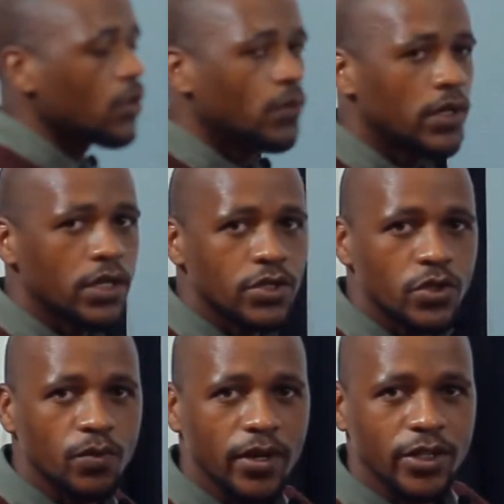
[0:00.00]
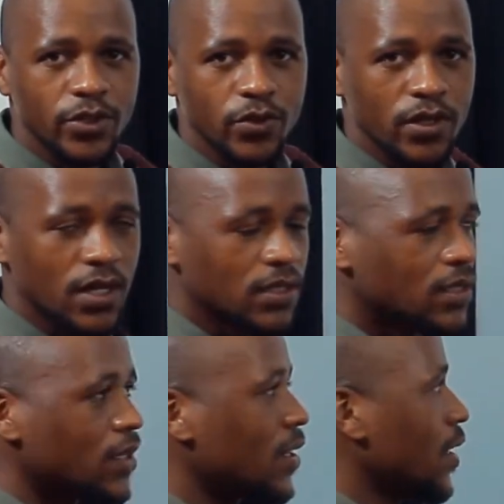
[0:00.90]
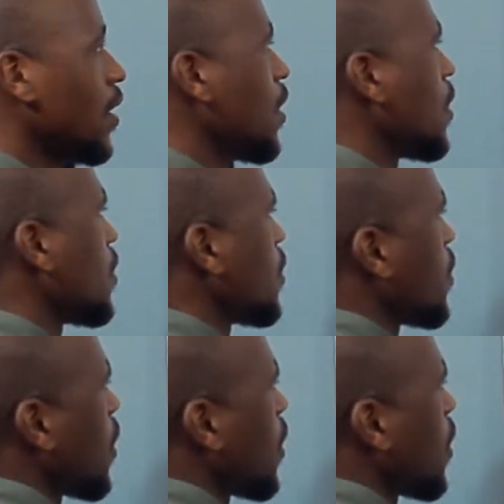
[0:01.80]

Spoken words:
we need to make sure that there is